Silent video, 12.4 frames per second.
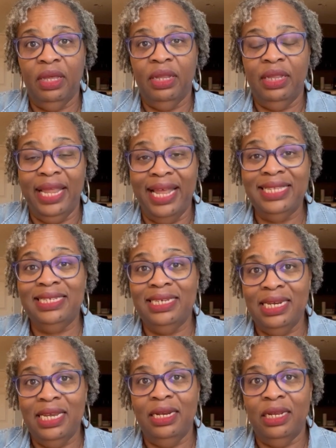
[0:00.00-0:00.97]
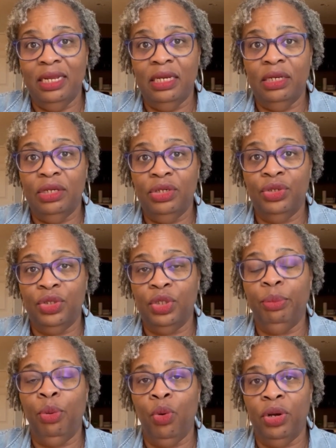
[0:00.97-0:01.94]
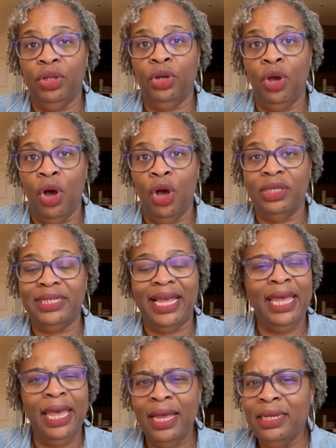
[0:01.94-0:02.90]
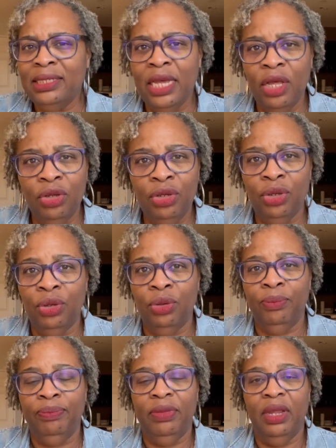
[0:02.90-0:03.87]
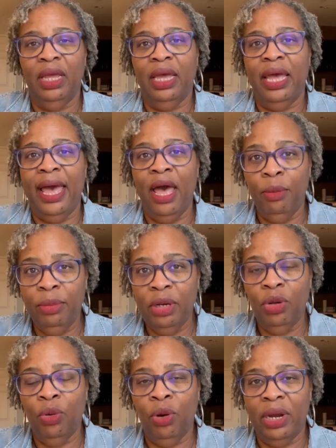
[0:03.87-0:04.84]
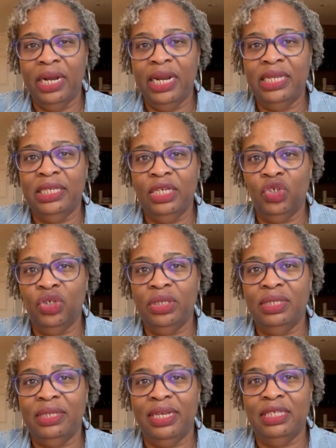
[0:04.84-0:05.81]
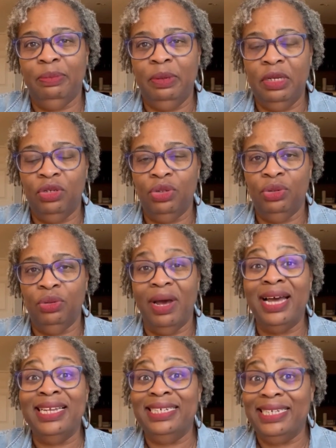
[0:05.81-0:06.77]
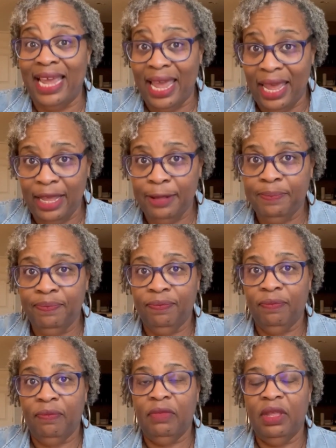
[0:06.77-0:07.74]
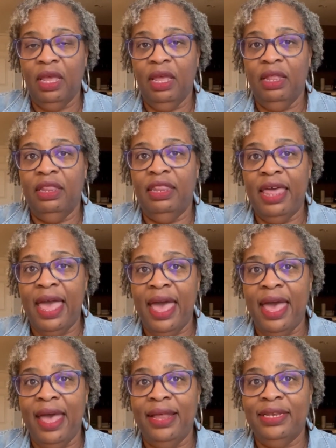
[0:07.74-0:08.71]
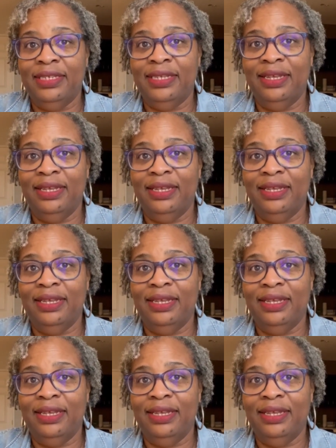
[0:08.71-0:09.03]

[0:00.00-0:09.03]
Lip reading: that's needed to support the cause. I can't tell you how many organizations I speak to a day that